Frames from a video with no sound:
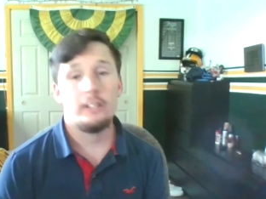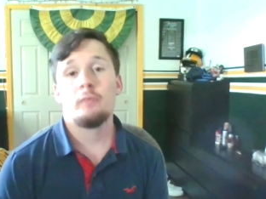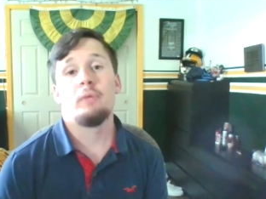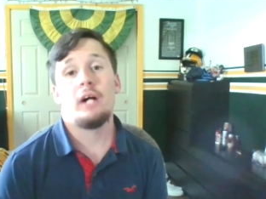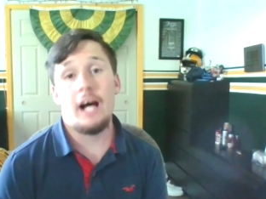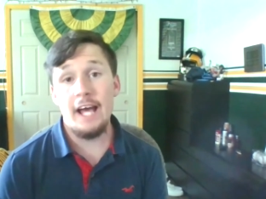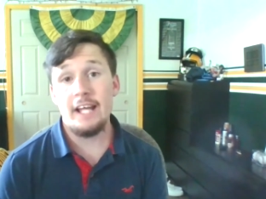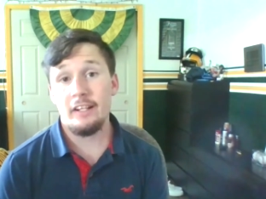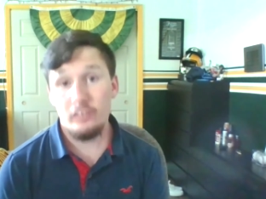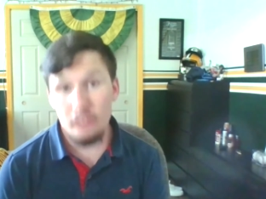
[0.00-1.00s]
but I
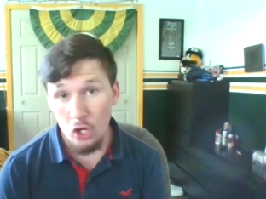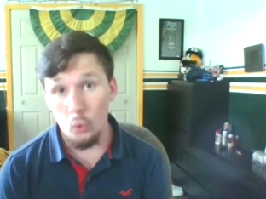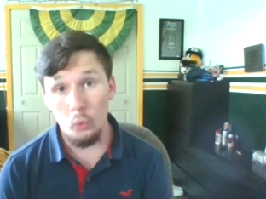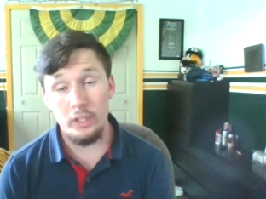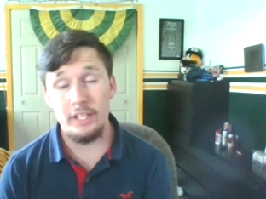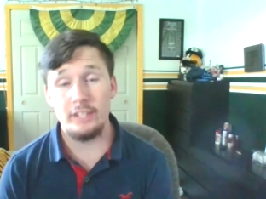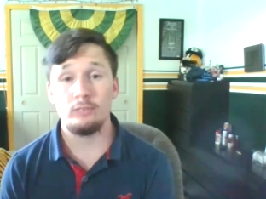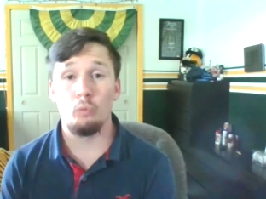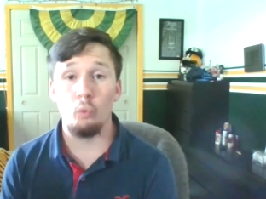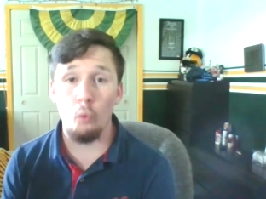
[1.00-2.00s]
know he is
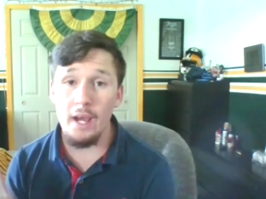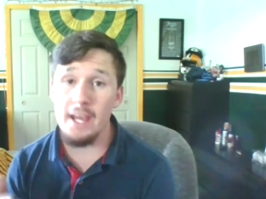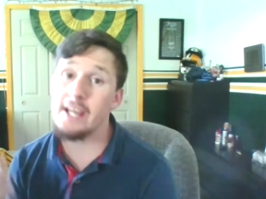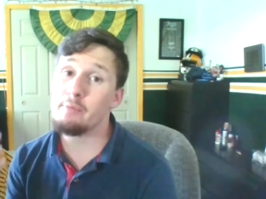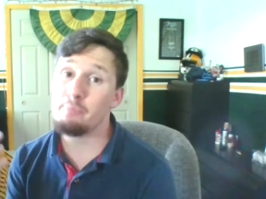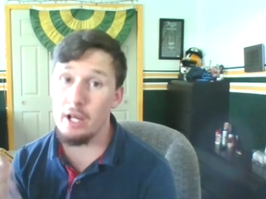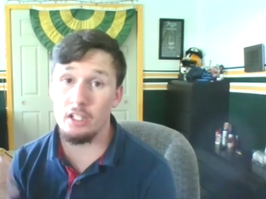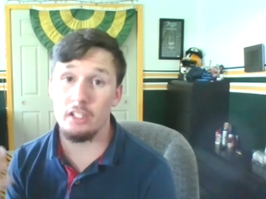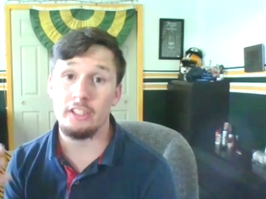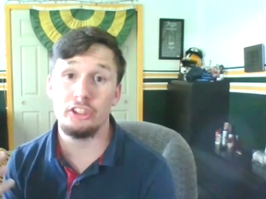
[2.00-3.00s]
way
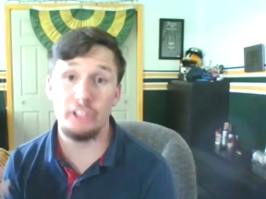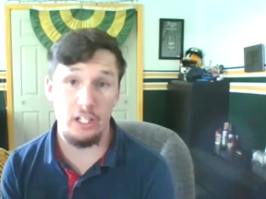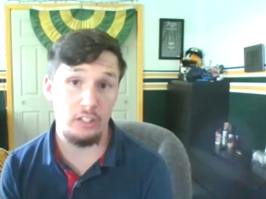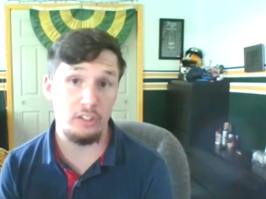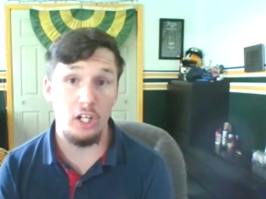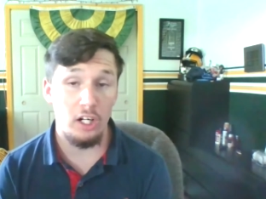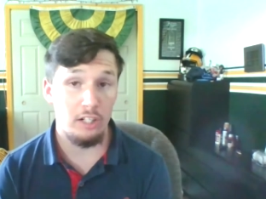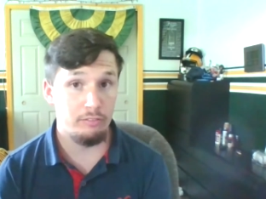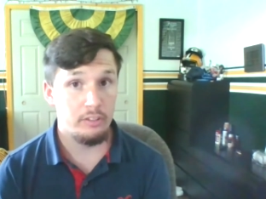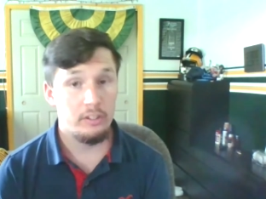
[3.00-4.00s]
better than Jared
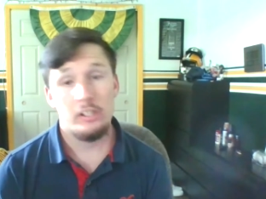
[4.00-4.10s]
Goff.